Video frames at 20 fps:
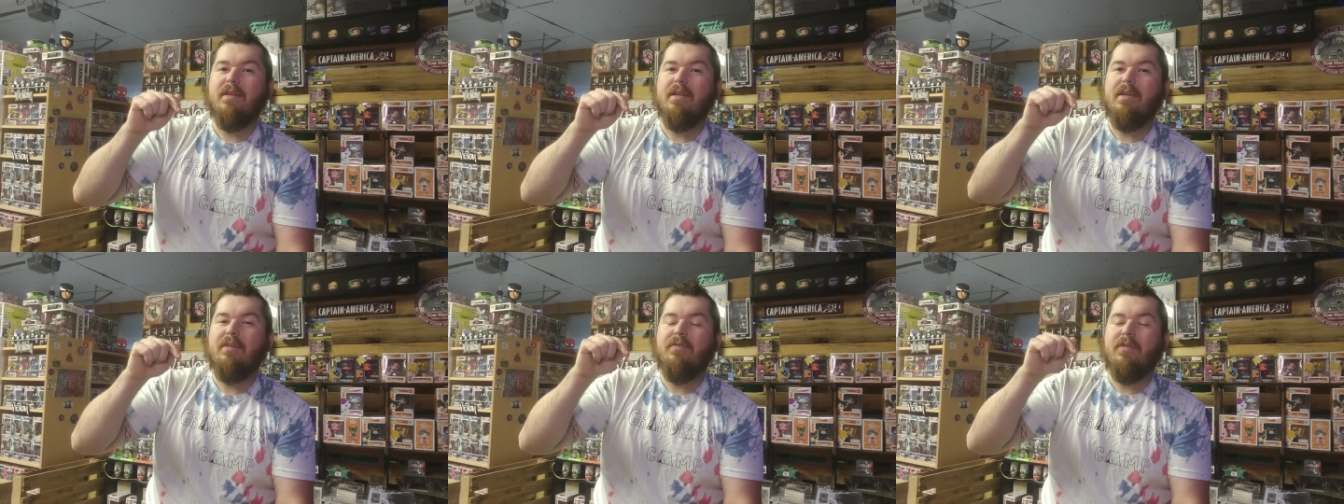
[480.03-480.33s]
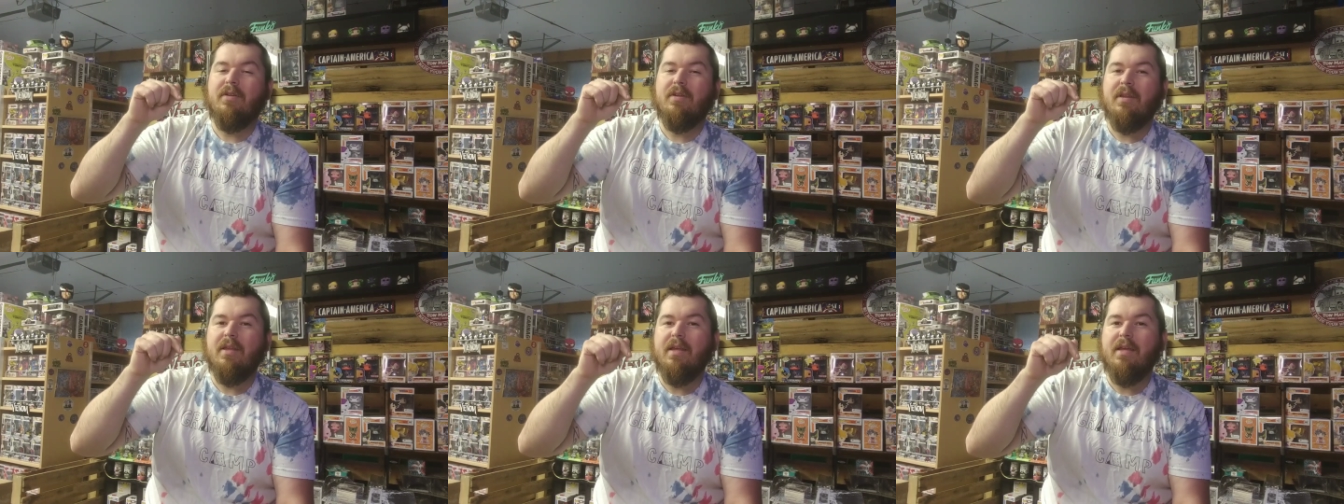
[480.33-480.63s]
leave
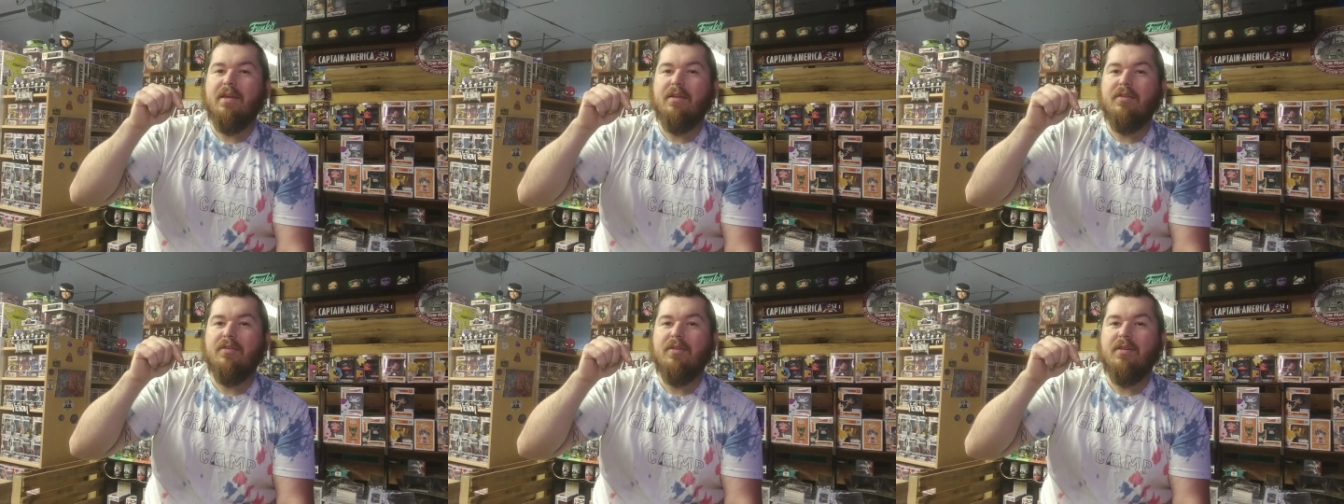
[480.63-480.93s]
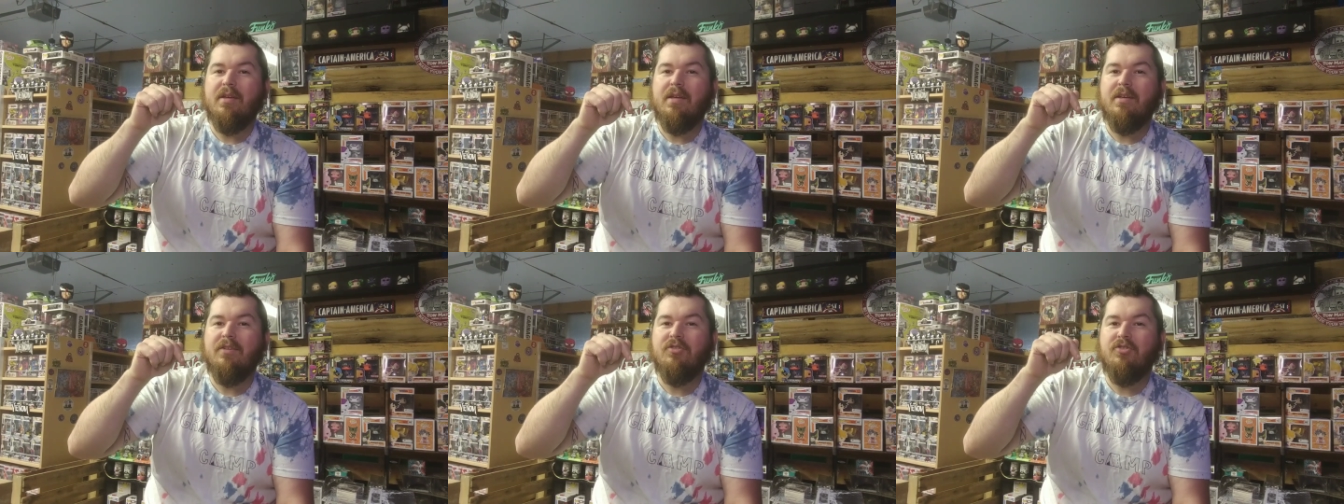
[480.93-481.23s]
a link to
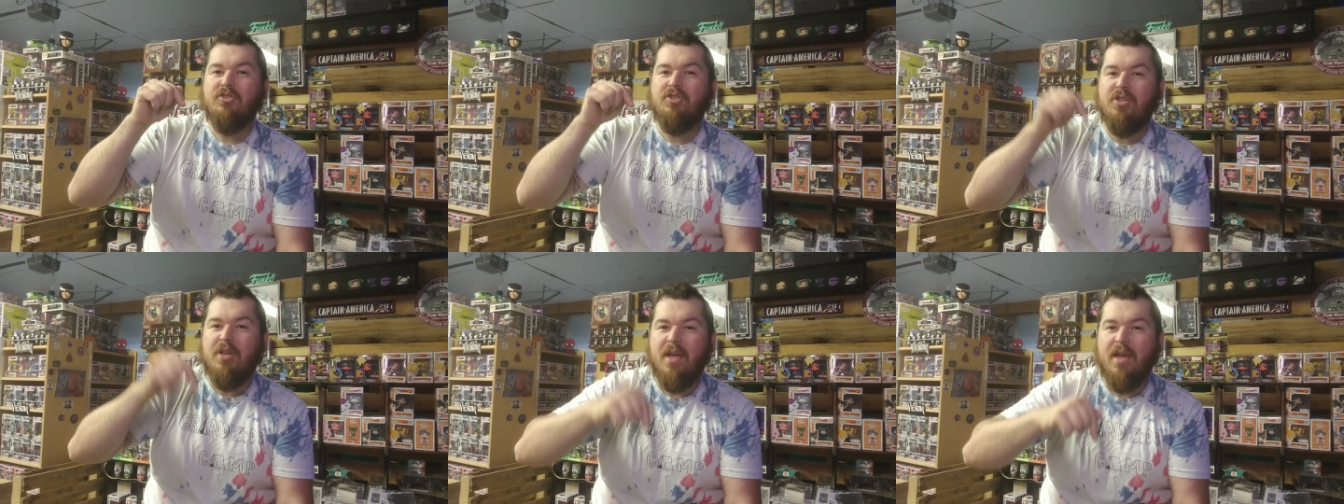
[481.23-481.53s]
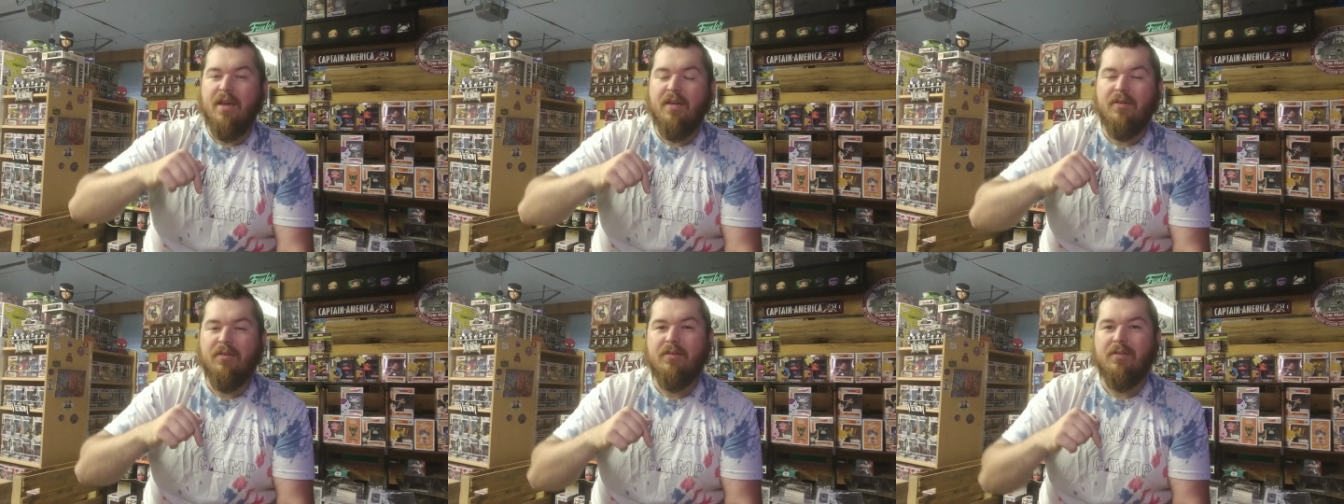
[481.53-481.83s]
his
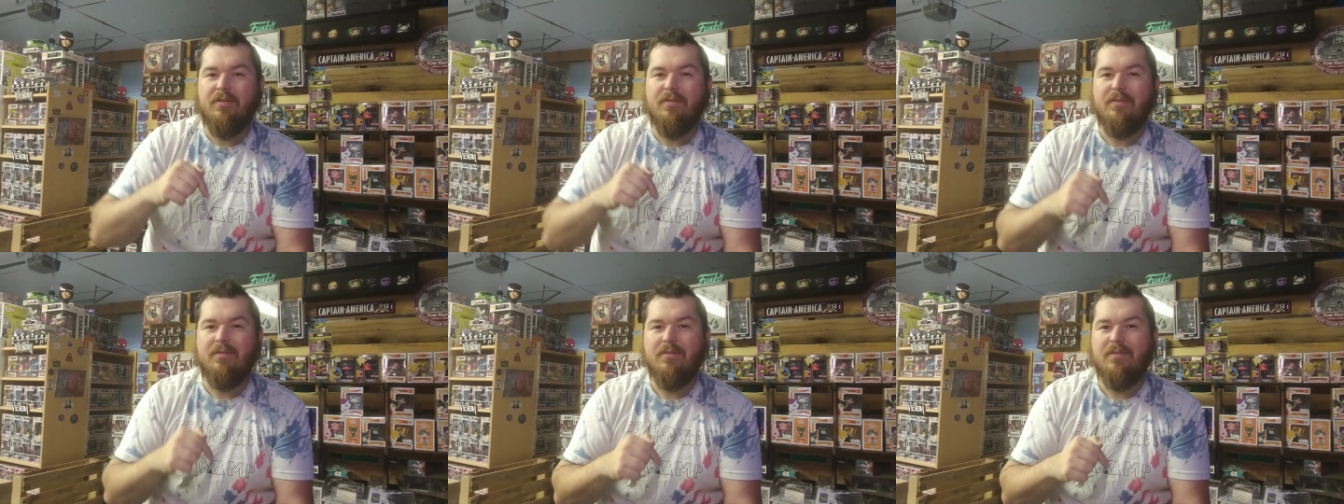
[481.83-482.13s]
channel.